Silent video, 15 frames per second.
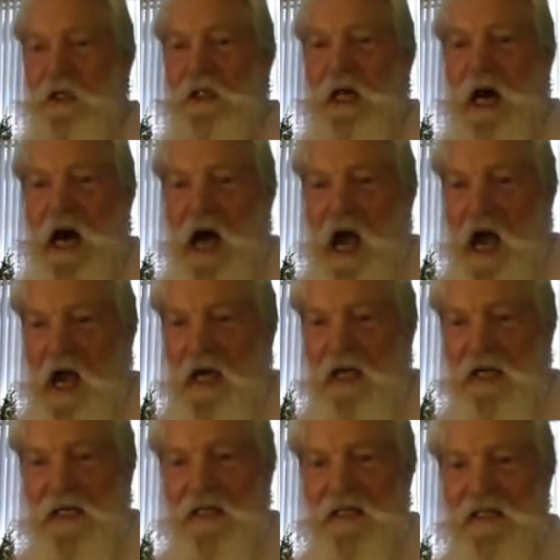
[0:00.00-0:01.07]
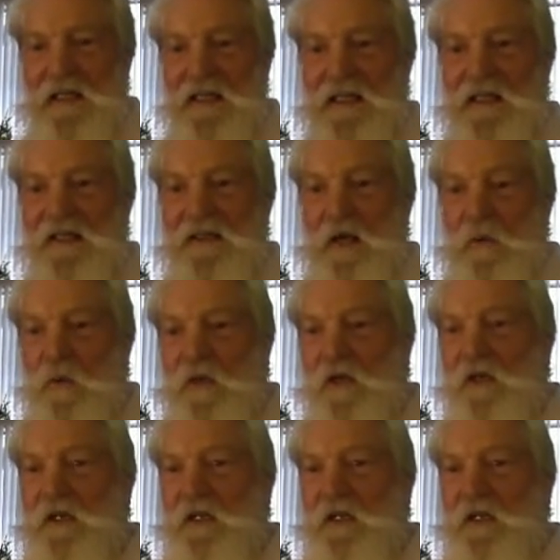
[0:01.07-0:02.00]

the lie that we are